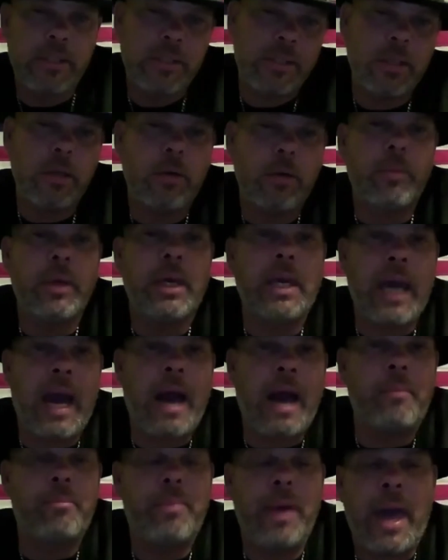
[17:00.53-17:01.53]
it's going to be
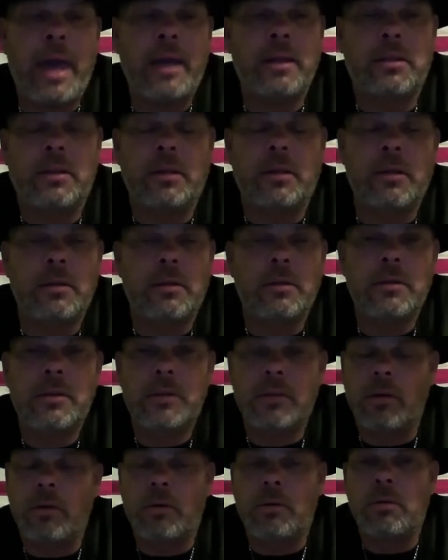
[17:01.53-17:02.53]
compact dirt.
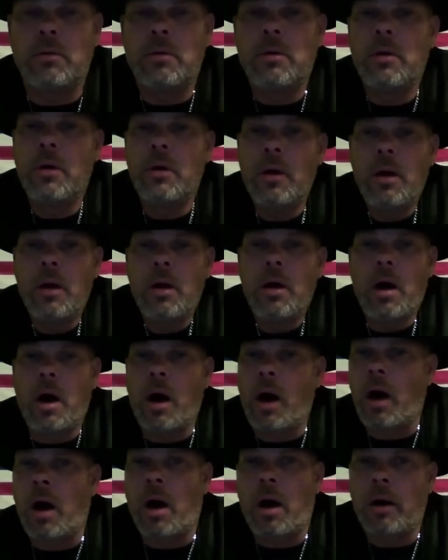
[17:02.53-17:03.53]
So
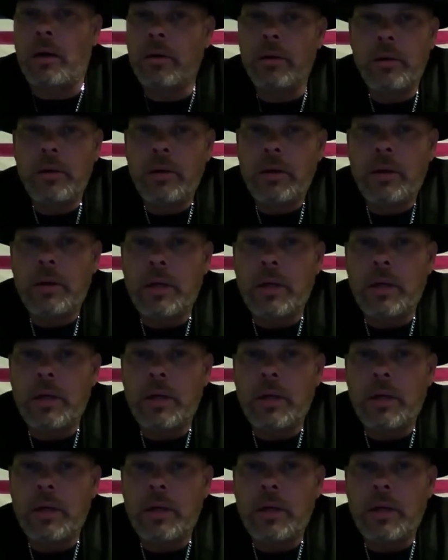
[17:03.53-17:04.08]
uh, it's